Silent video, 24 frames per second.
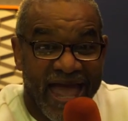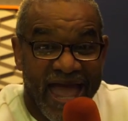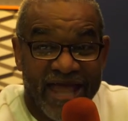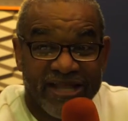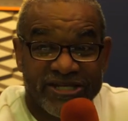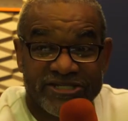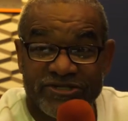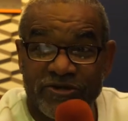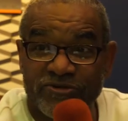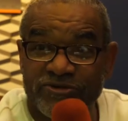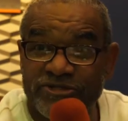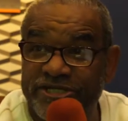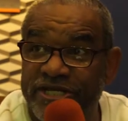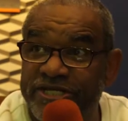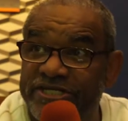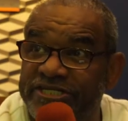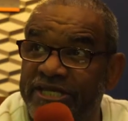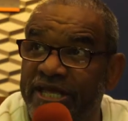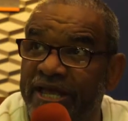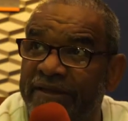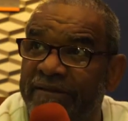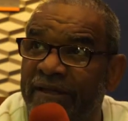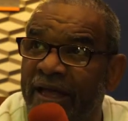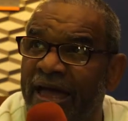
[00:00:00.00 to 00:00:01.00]
And so she
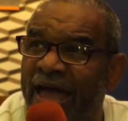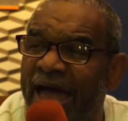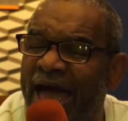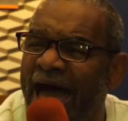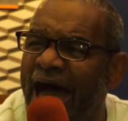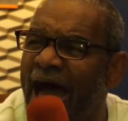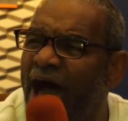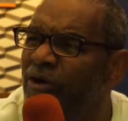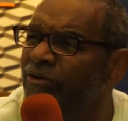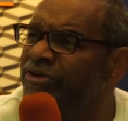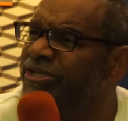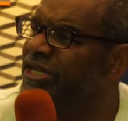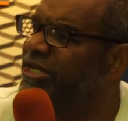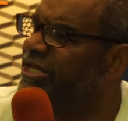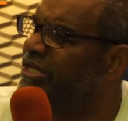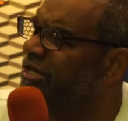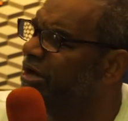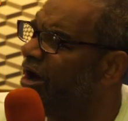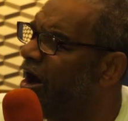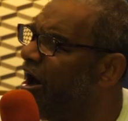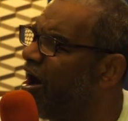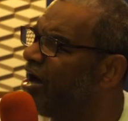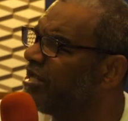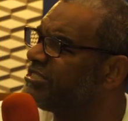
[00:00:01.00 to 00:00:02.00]
said, how did
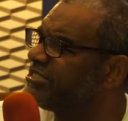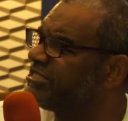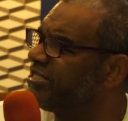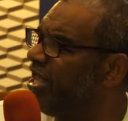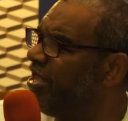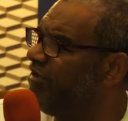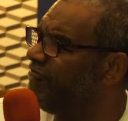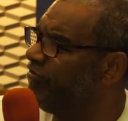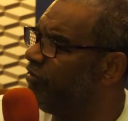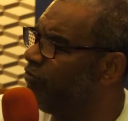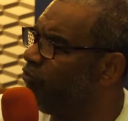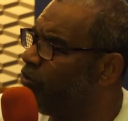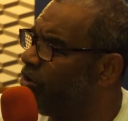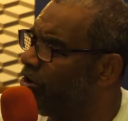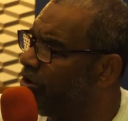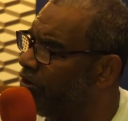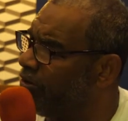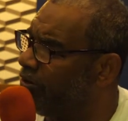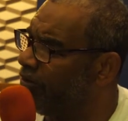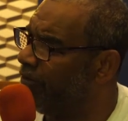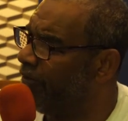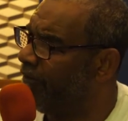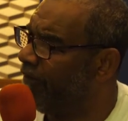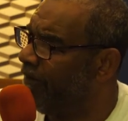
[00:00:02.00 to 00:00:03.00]
God save a
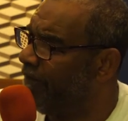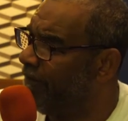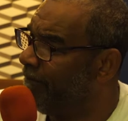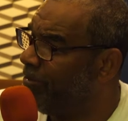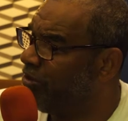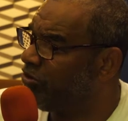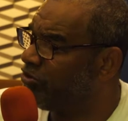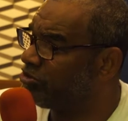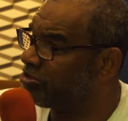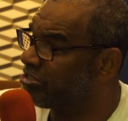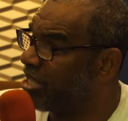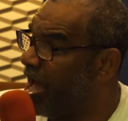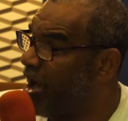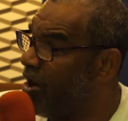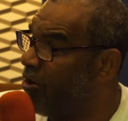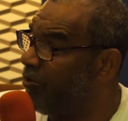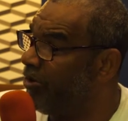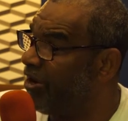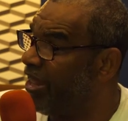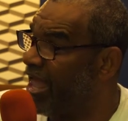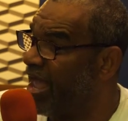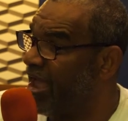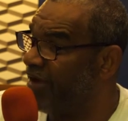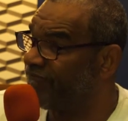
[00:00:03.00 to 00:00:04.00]
world? Because I
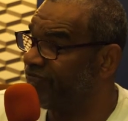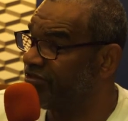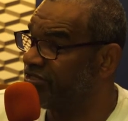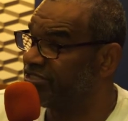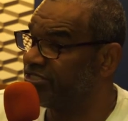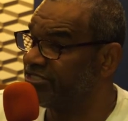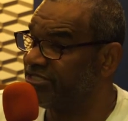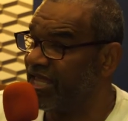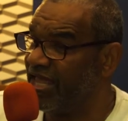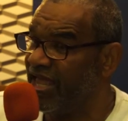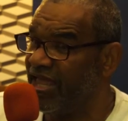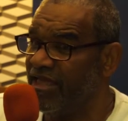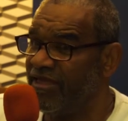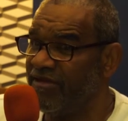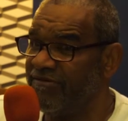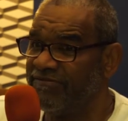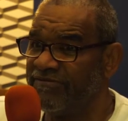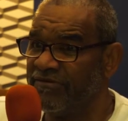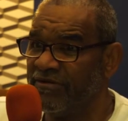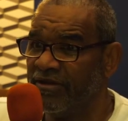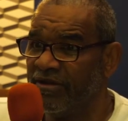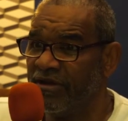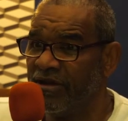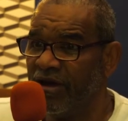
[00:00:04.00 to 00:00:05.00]
only have to save
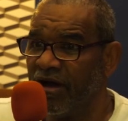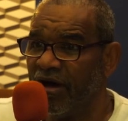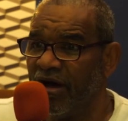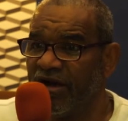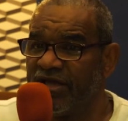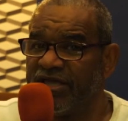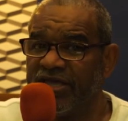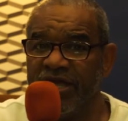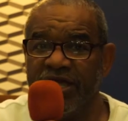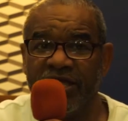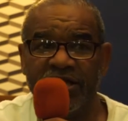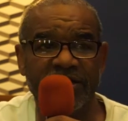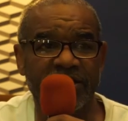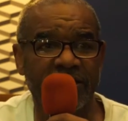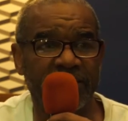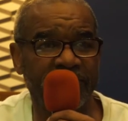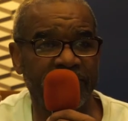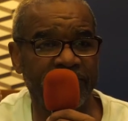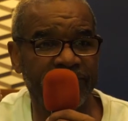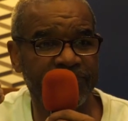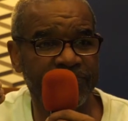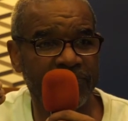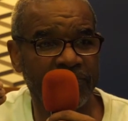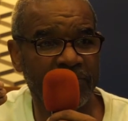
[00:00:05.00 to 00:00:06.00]
a kingdom,
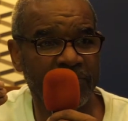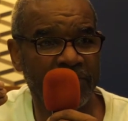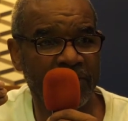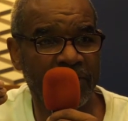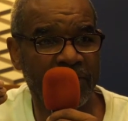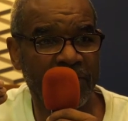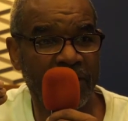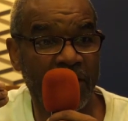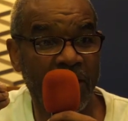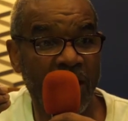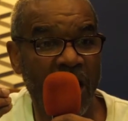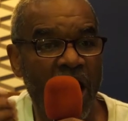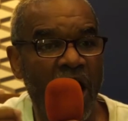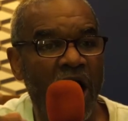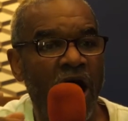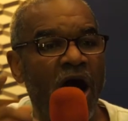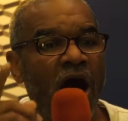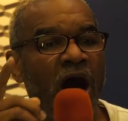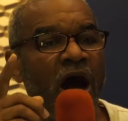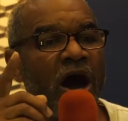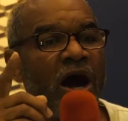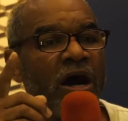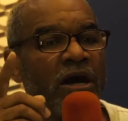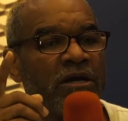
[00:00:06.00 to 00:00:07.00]
an
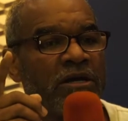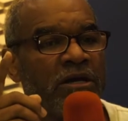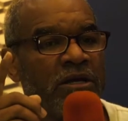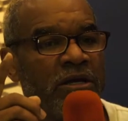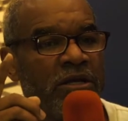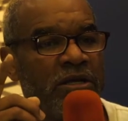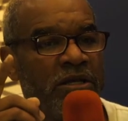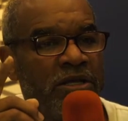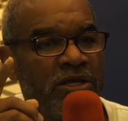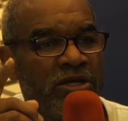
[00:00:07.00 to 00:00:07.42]
ark.